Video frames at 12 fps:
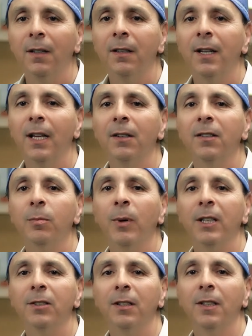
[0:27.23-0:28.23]
The dental
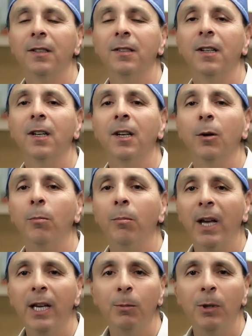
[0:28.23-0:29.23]
specialist
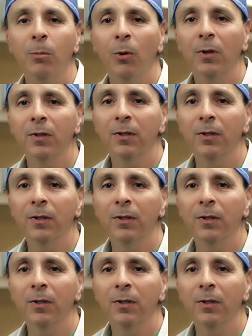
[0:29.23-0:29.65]
may be board